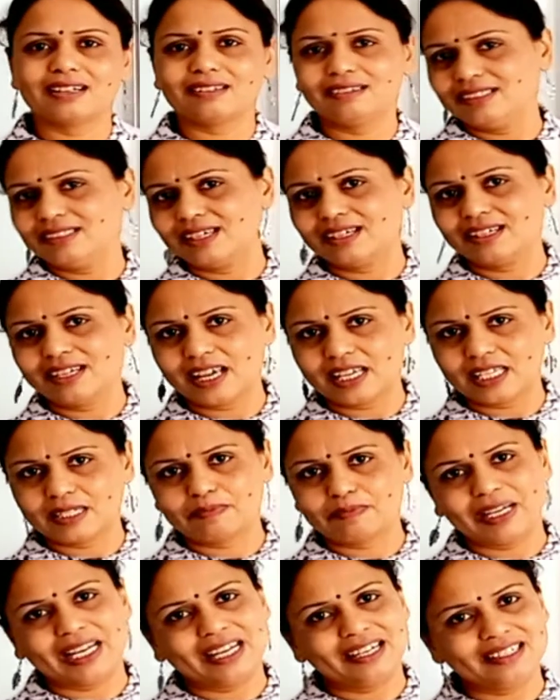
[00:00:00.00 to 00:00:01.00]
clearly
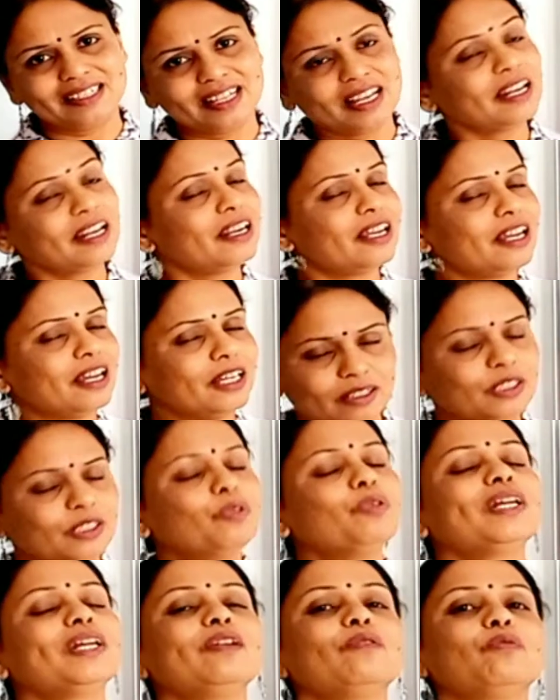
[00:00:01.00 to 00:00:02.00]
explained there. You
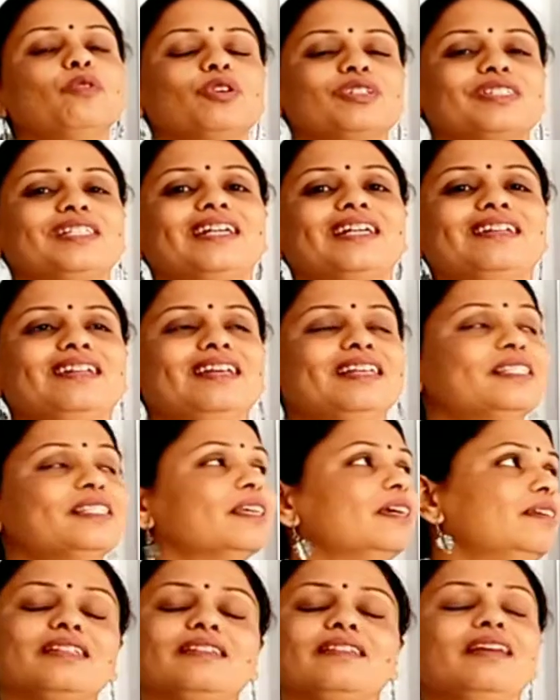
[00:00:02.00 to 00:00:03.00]
can watch that
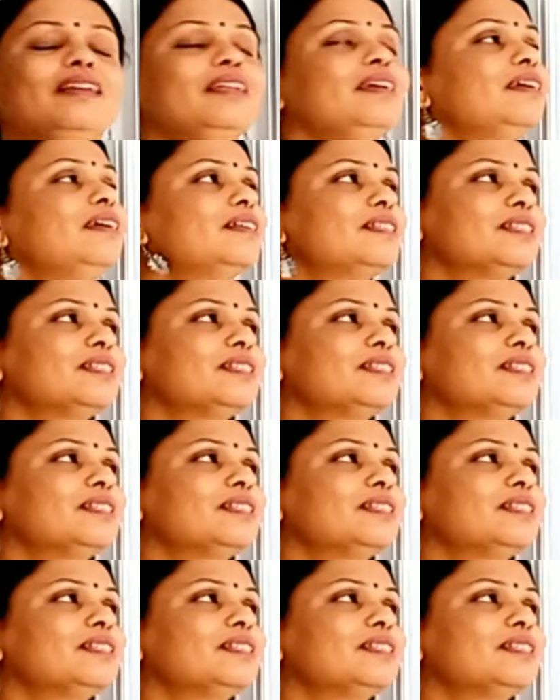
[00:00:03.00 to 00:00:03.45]
lesson. The link is